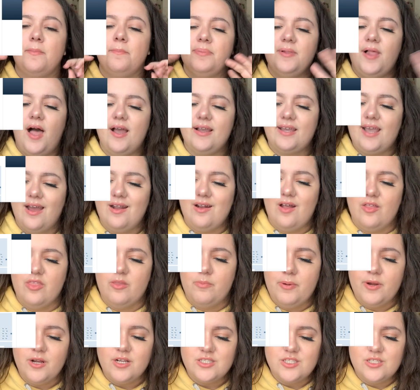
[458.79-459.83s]
block out all the
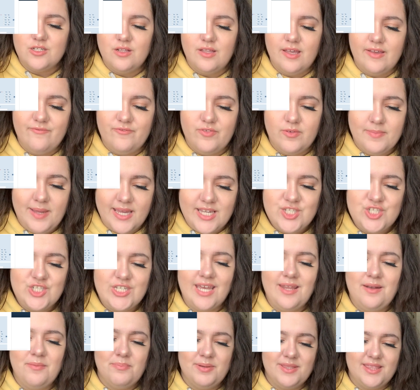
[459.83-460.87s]
personal
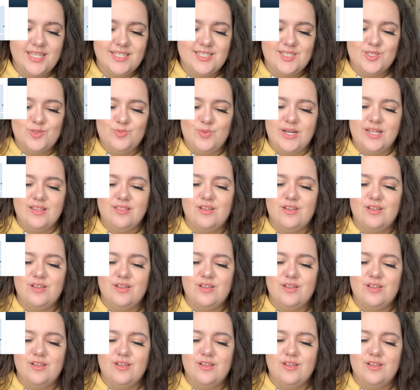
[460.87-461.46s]
information, but this is what it